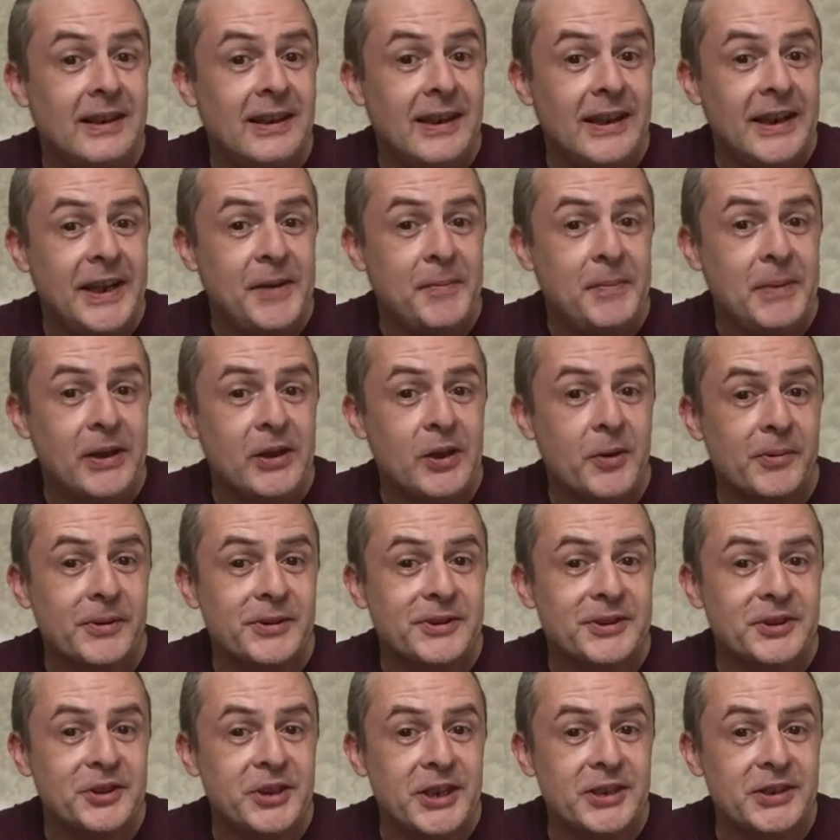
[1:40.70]
Leave me a comment or
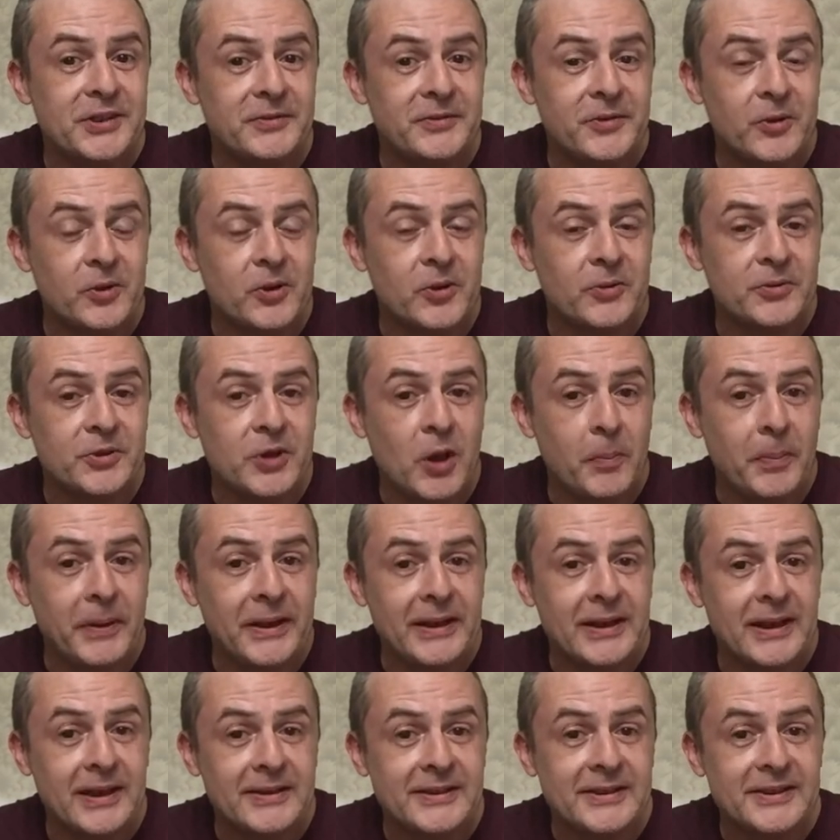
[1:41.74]
suggestion for upcoming topic
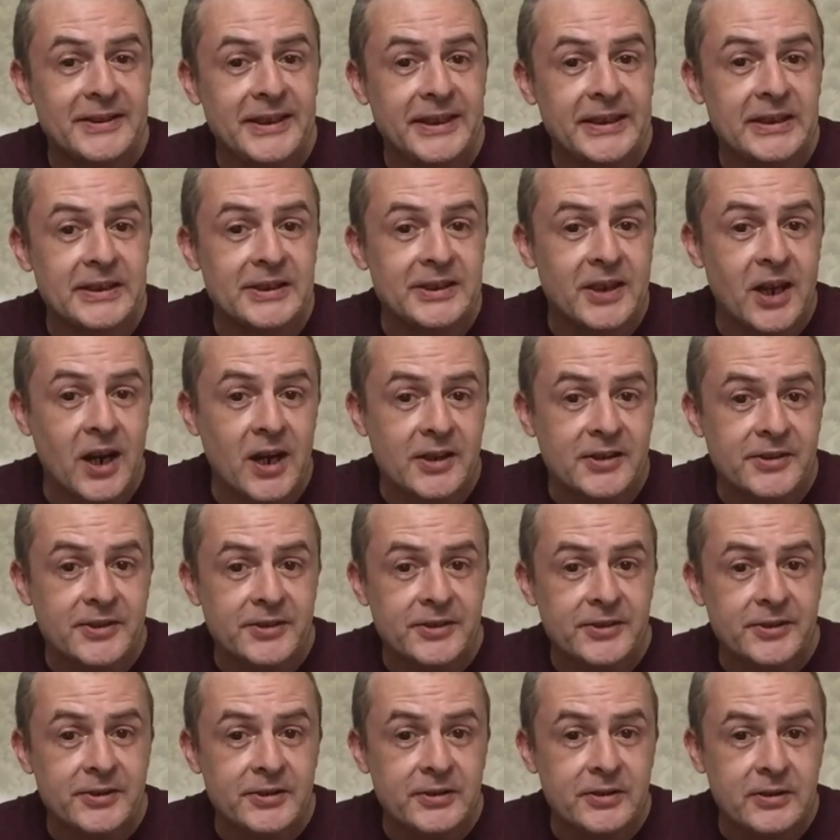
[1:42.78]
you'd like to see
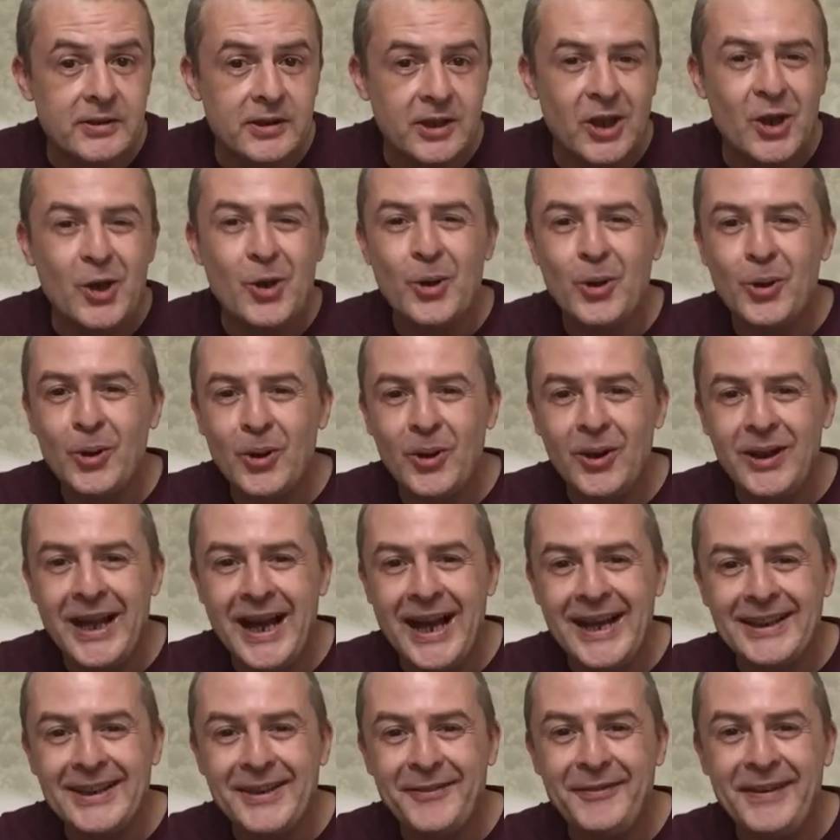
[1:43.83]
discussed. Or
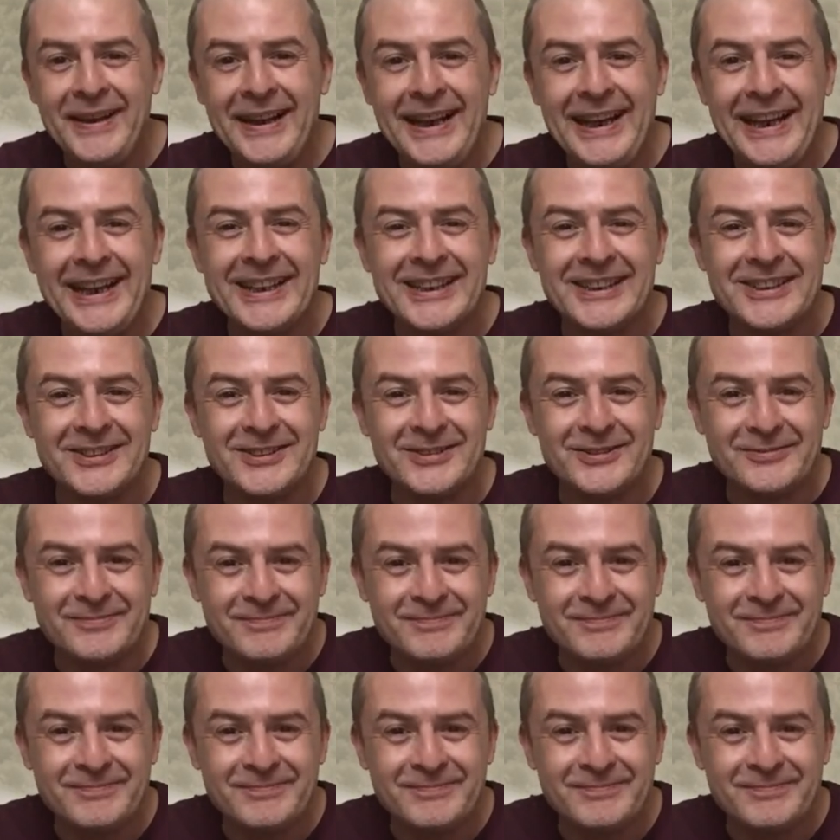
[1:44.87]
like the video.